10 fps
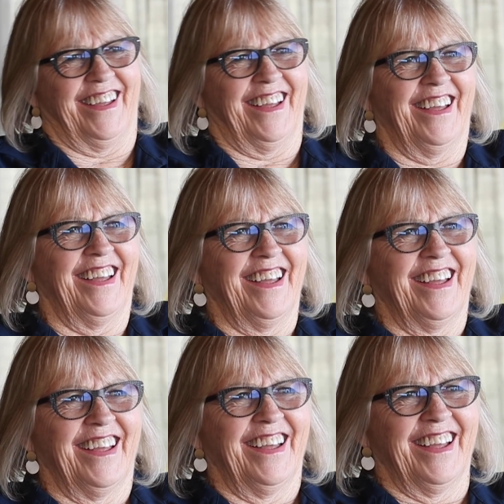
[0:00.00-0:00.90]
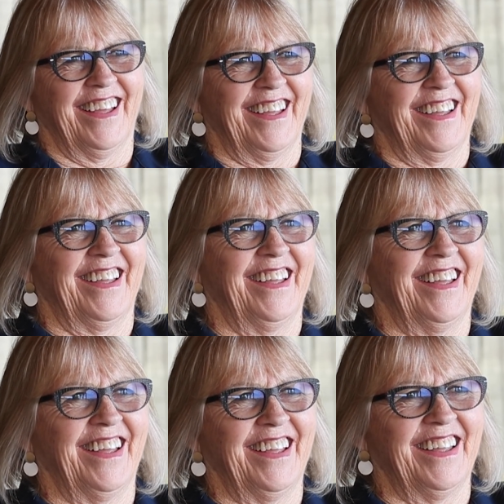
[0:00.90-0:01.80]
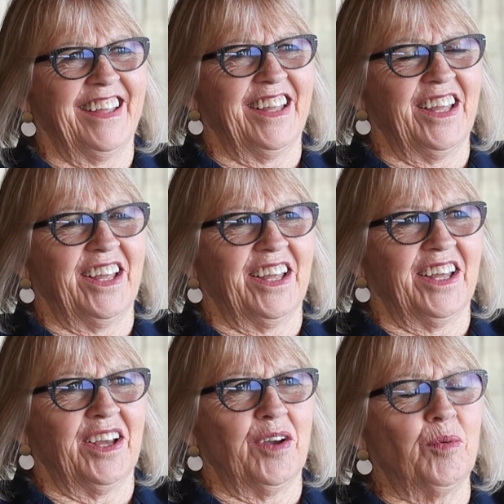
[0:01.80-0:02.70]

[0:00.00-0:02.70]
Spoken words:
Who on earth has put it in your head that this Pfizer?